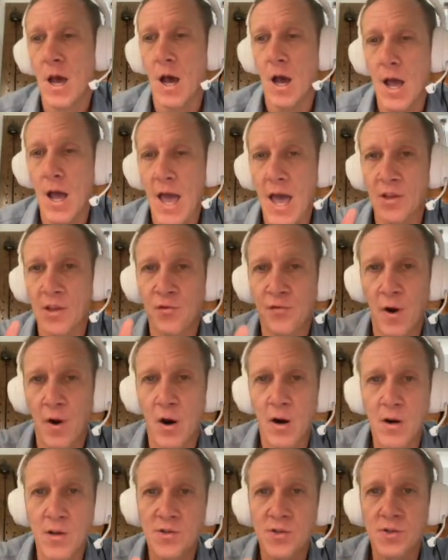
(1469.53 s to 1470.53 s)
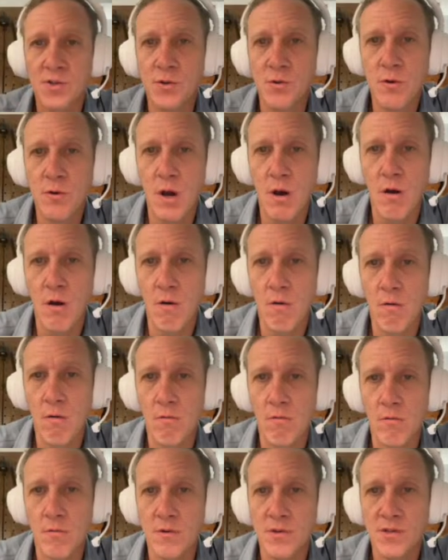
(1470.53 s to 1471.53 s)
As far as
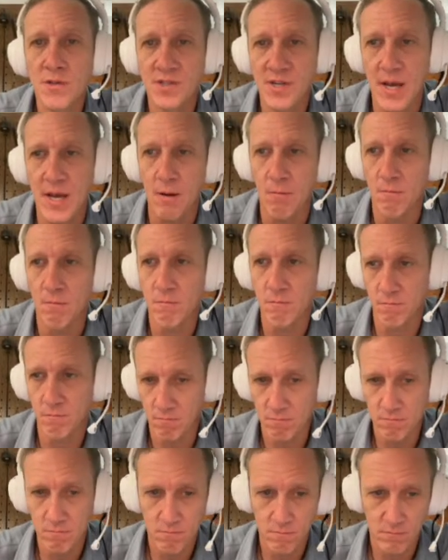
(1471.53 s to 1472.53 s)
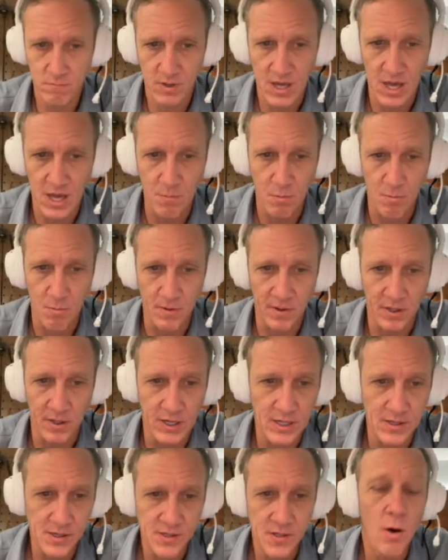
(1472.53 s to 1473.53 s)
Suno stem
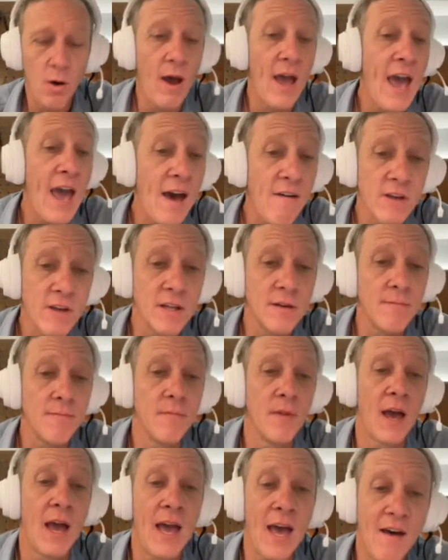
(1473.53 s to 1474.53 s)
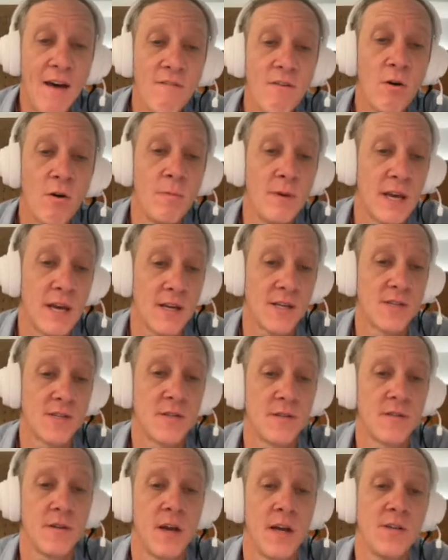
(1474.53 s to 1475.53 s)
capabilities, I have it. I have
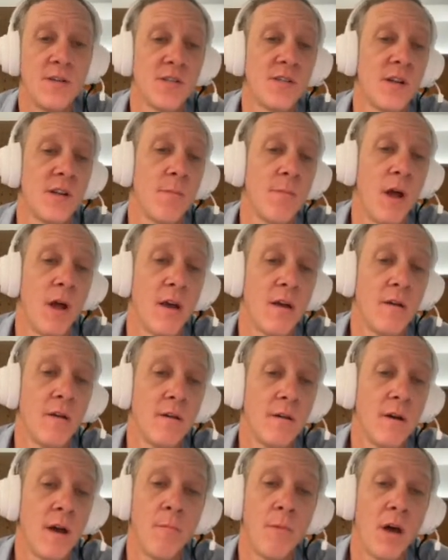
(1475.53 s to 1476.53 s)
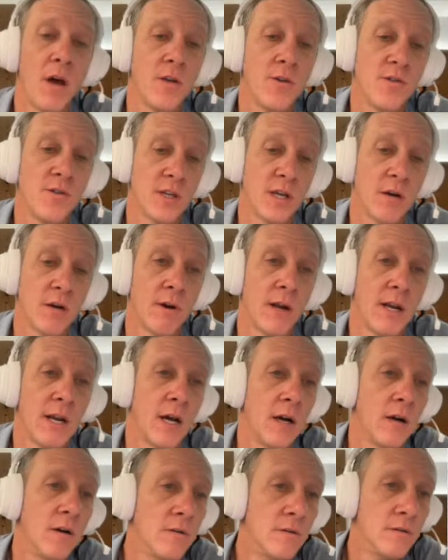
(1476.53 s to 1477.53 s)
OBS. I'm not using it right
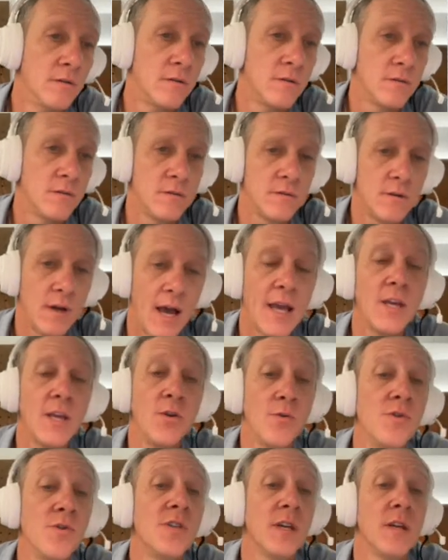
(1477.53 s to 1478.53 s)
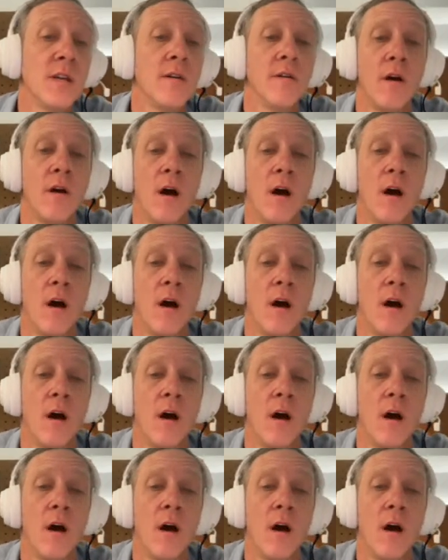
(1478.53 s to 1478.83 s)
now. I use it on